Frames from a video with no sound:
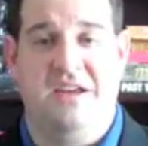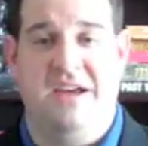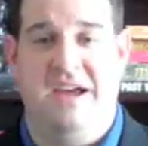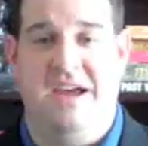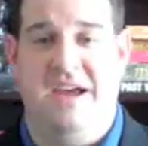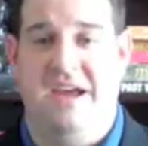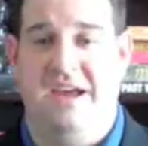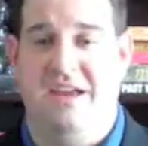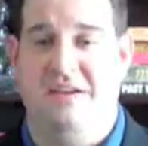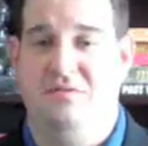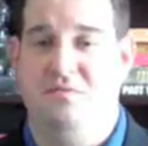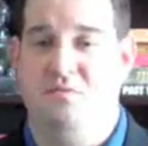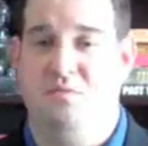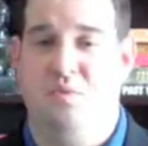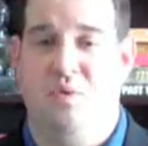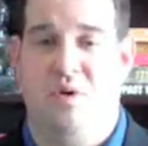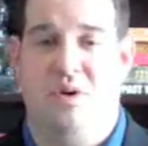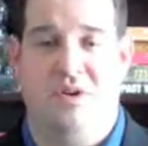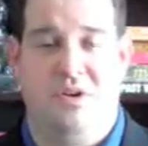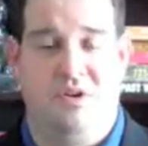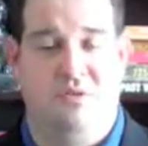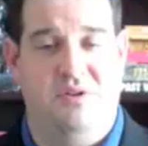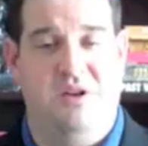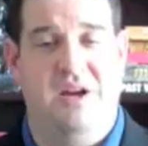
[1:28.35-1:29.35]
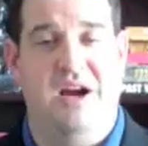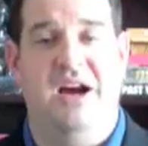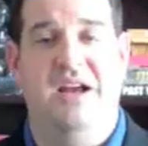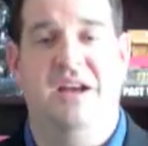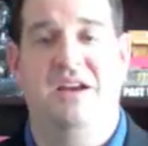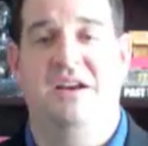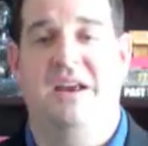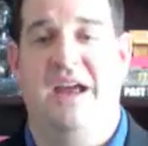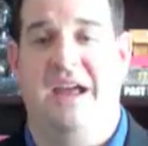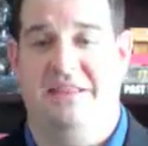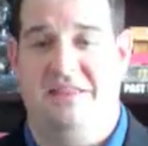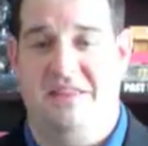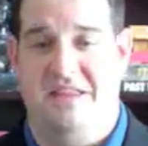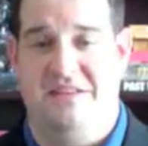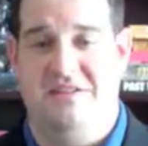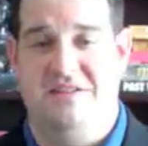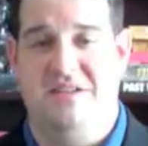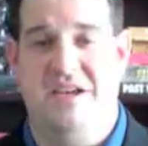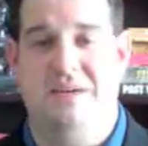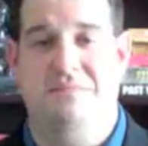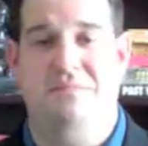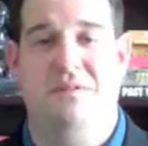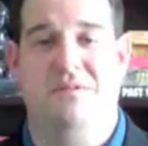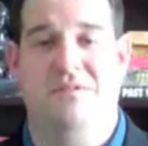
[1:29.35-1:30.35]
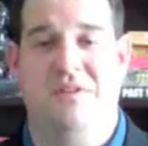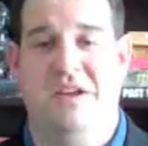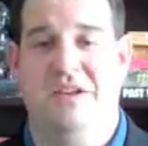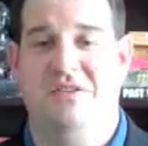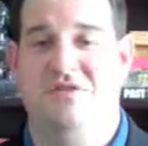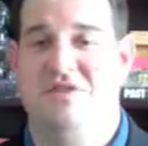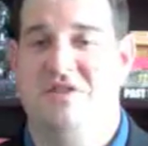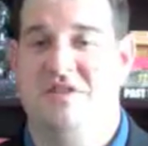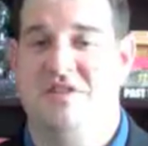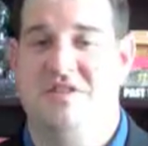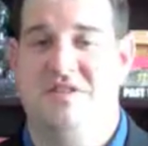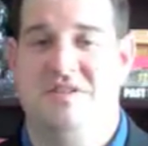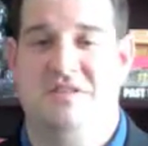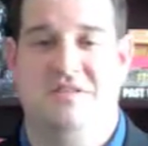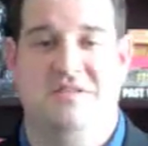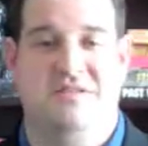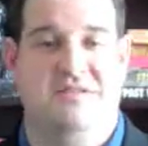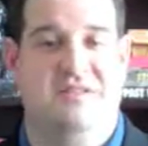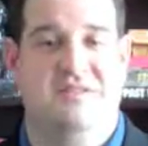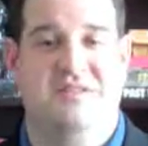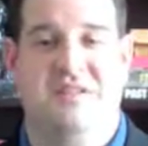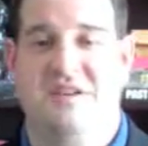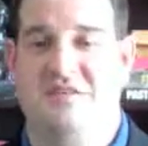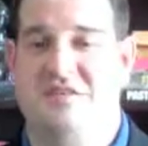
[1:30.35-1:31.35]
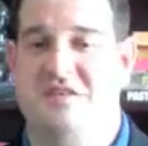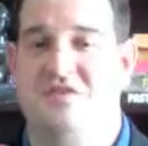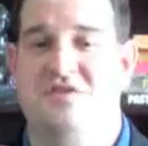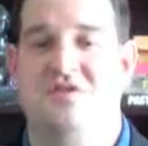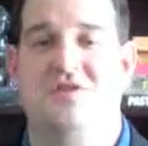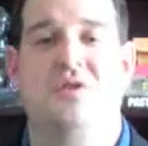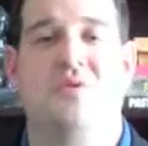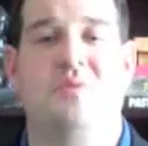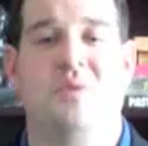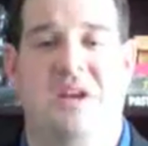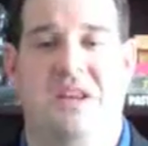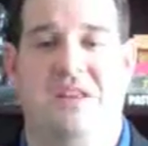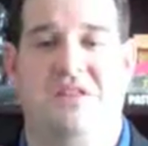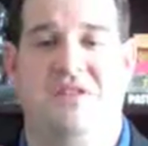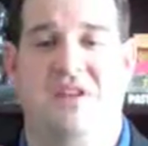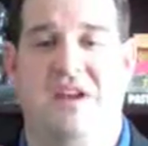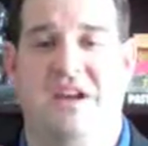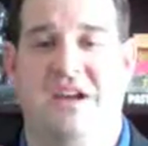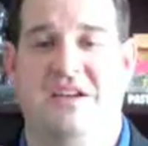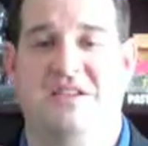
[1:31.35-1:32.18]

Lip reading: and where you cut it at the tip of it just doesn't do anything.